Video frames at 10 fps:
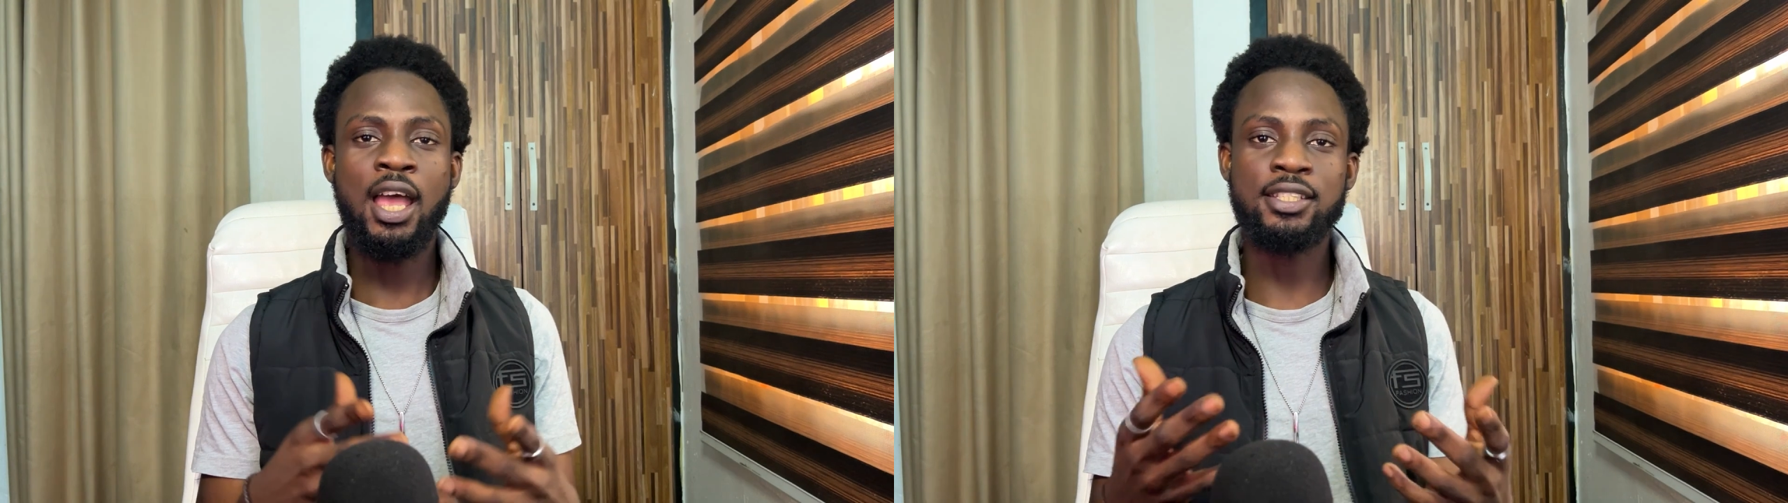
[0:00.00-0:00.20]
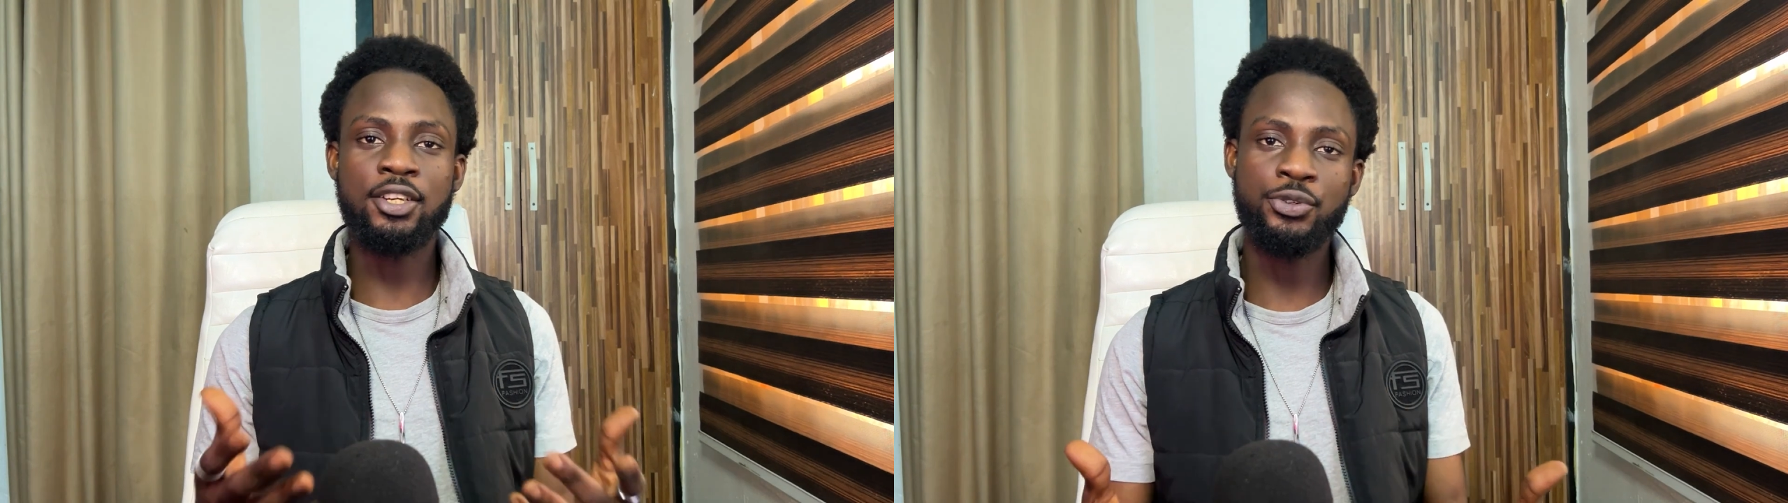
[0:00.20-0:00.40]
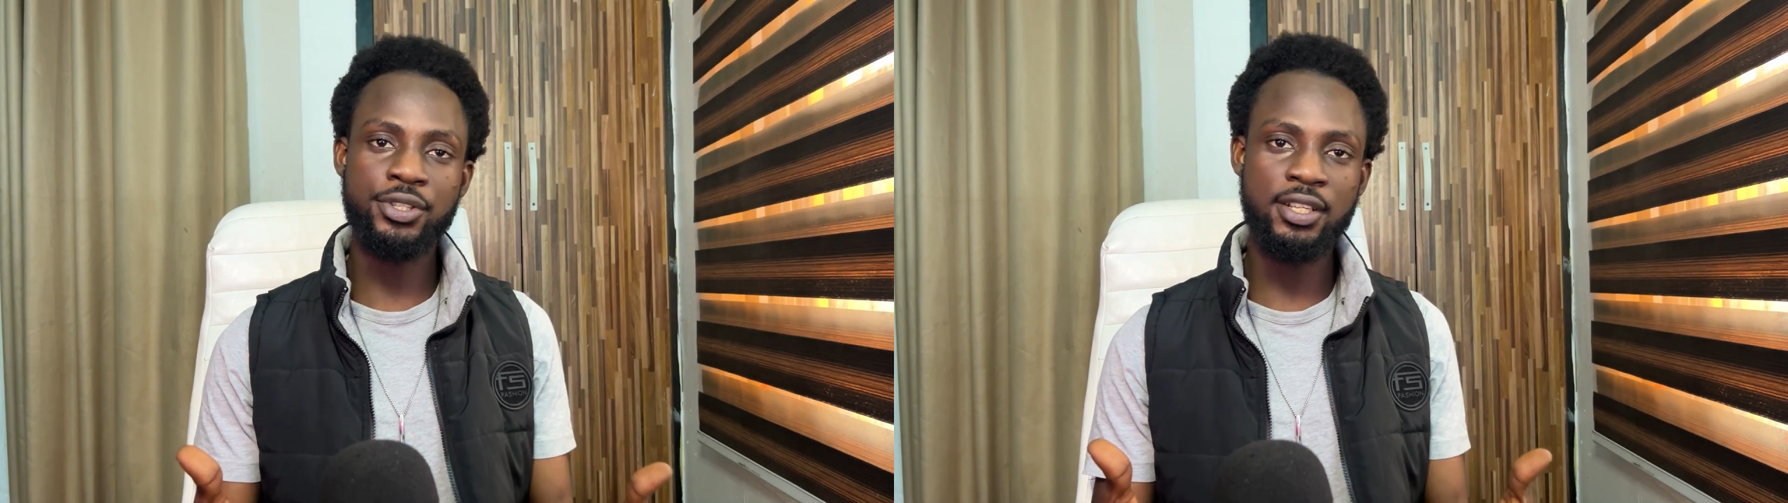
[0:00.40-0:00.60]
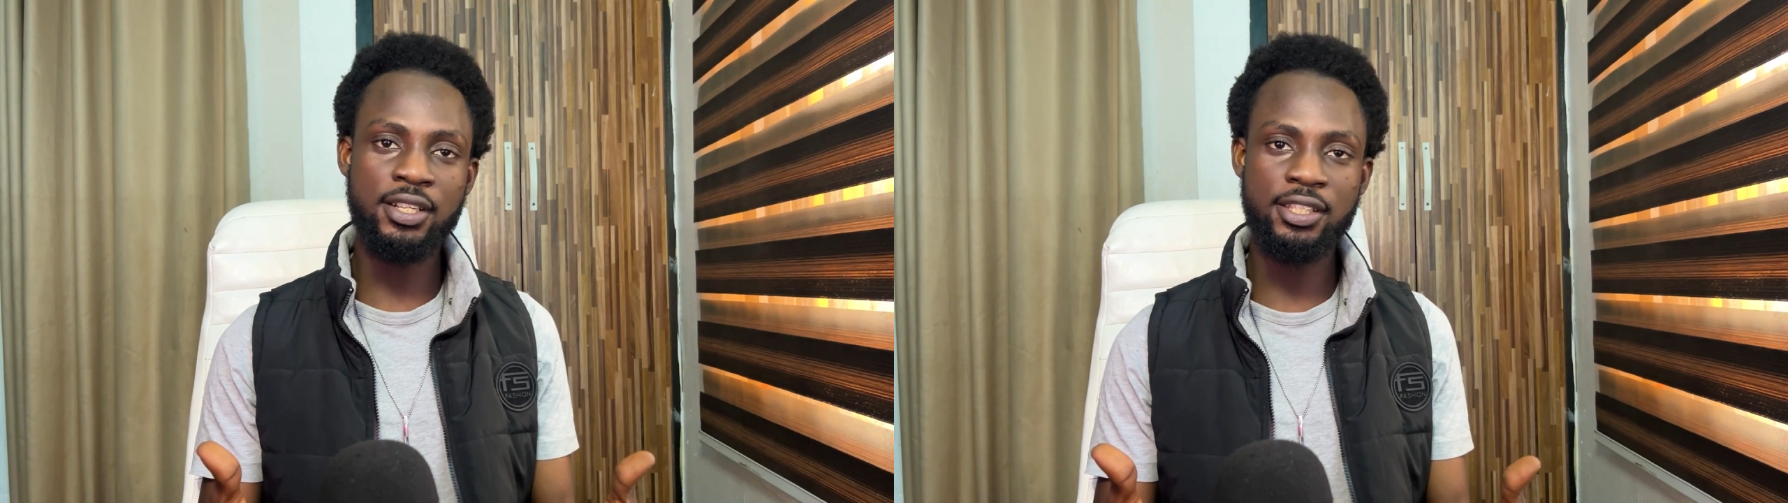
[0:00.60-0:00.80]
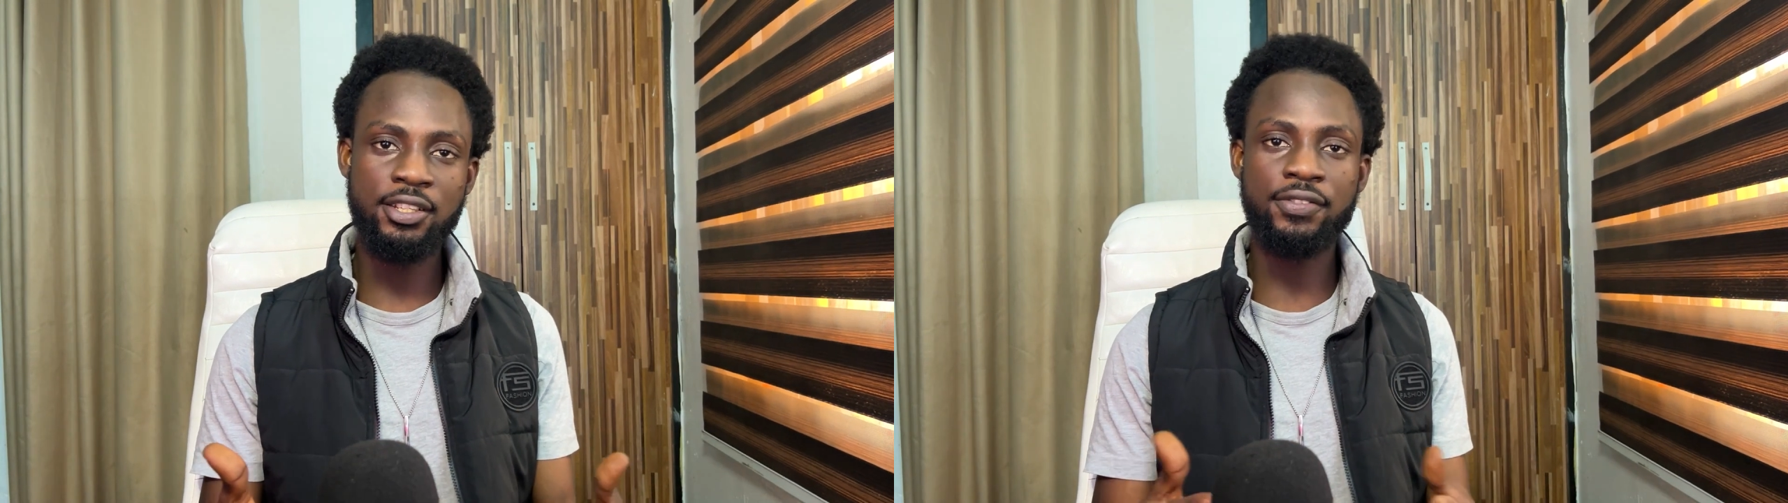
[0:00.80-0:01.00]
as an
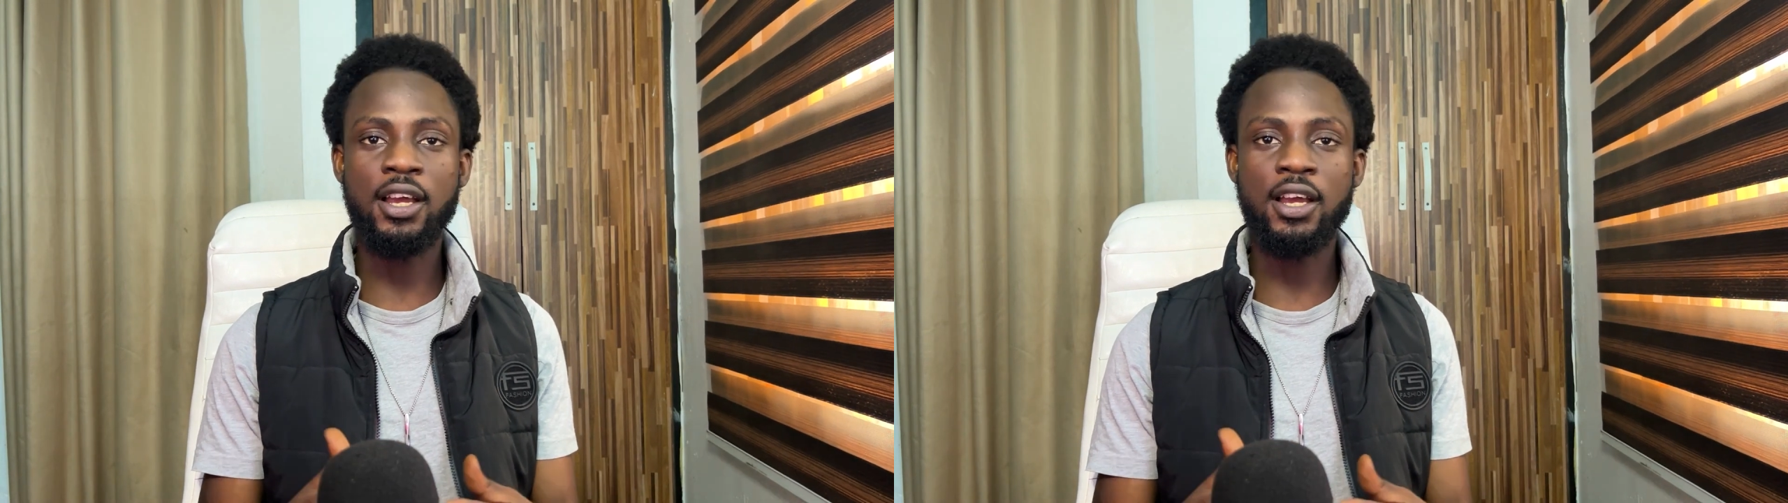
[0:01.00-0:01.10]
alternative